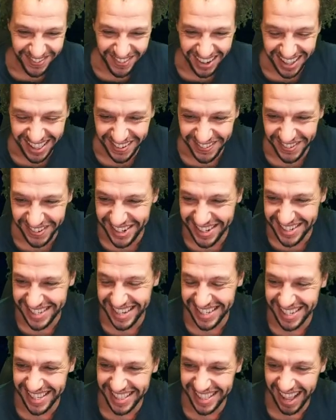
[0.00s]
Brother
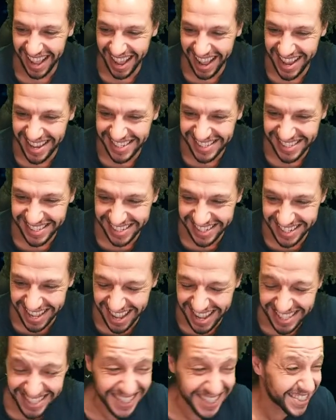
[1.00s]
Forza's in the house.
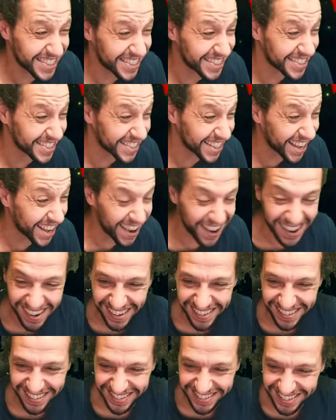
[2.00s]
Let's
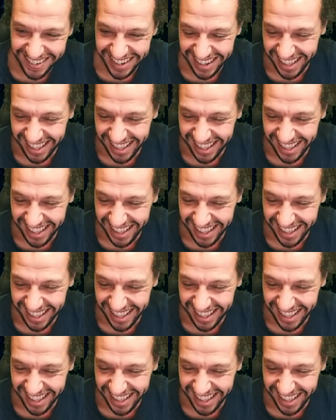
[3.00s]
go!